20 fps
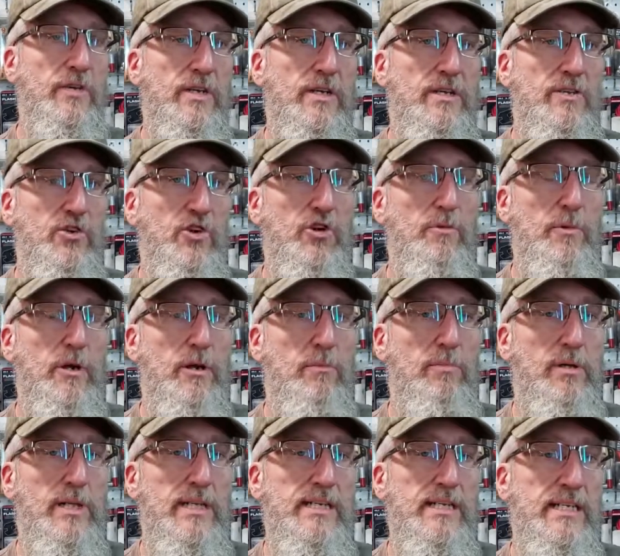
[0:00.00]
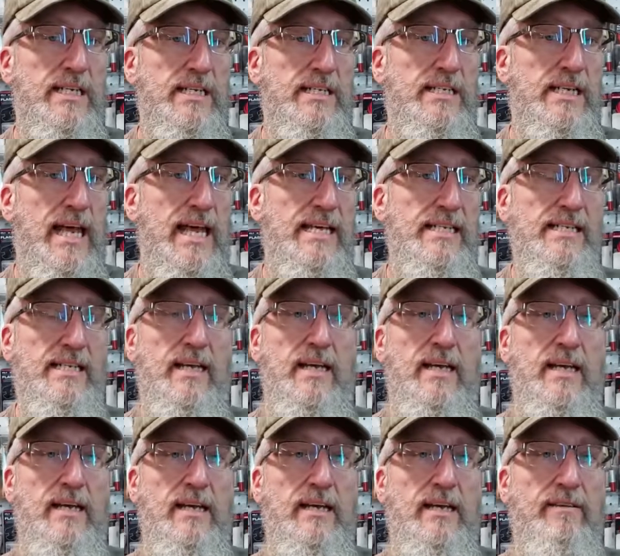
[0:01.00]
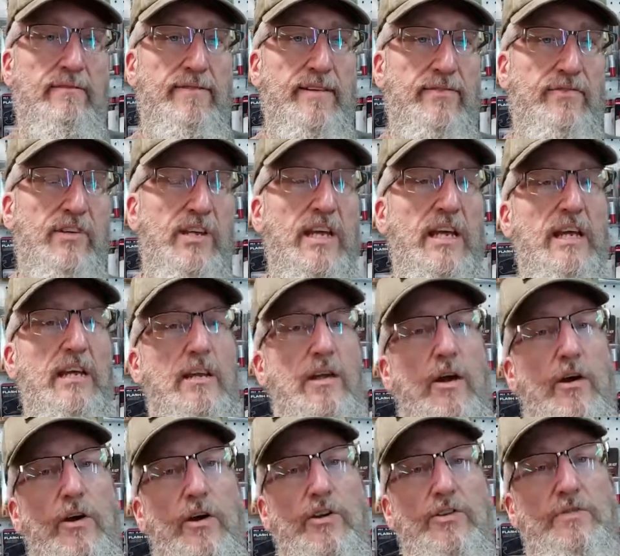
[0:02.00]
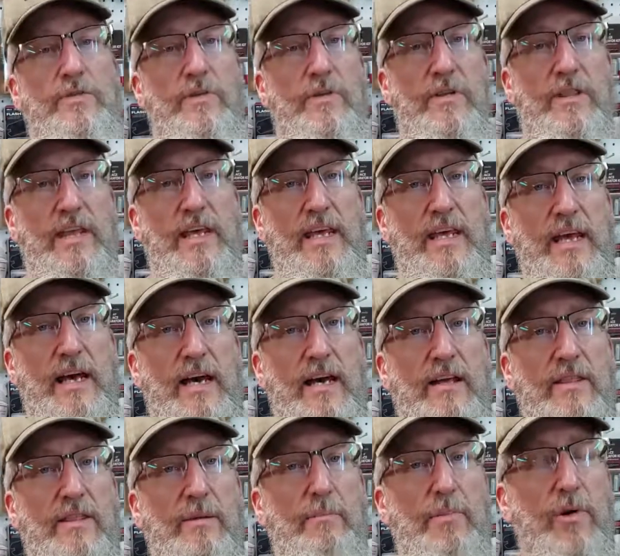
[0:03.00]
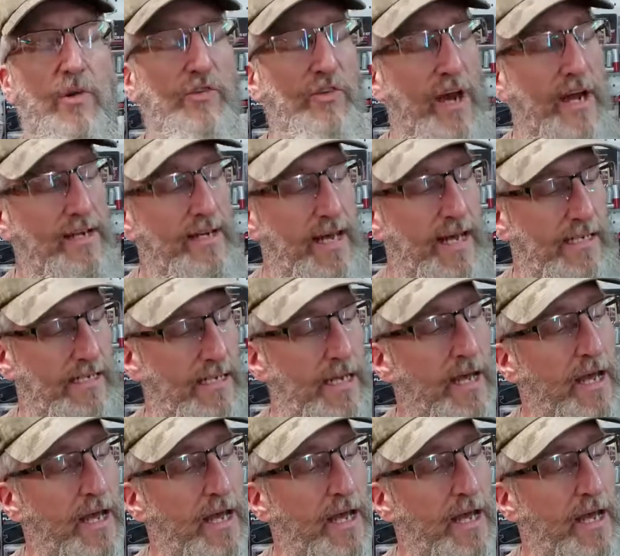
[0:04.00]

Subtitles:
the terminal ballistics test, 15 yards for the bullseye test.